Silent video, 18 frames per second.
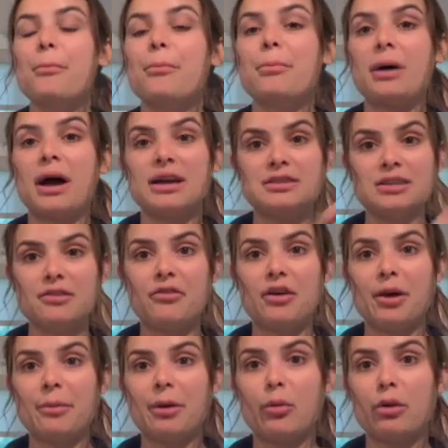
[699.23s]
I did
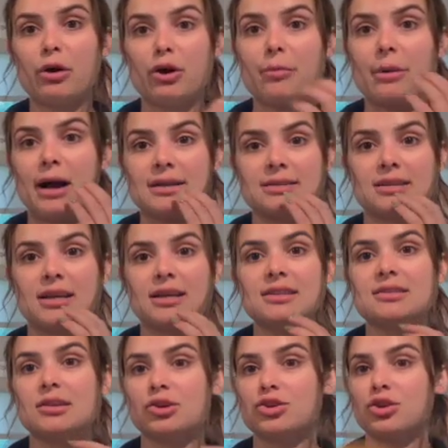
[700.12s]
find my wicker
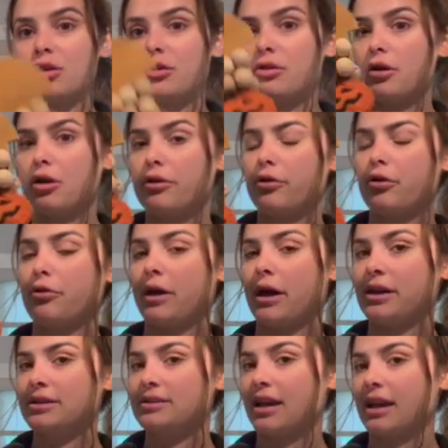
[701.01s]
baskets. I'll show you all
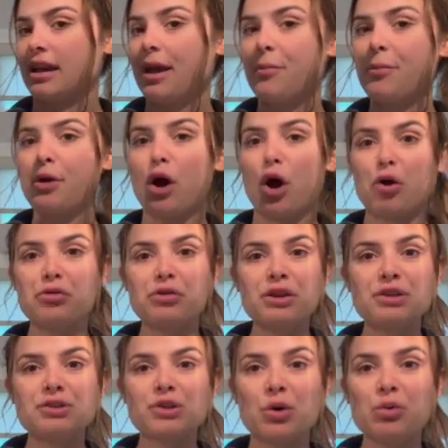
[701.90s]
that in a second, but aren't
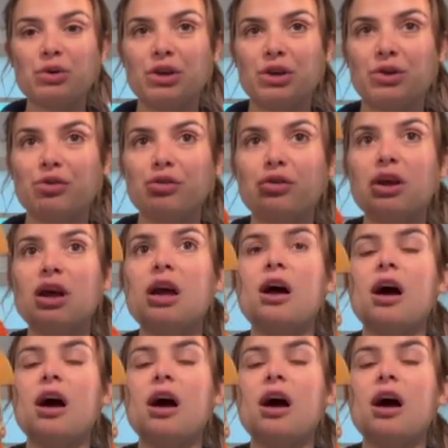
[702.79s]
these so cute?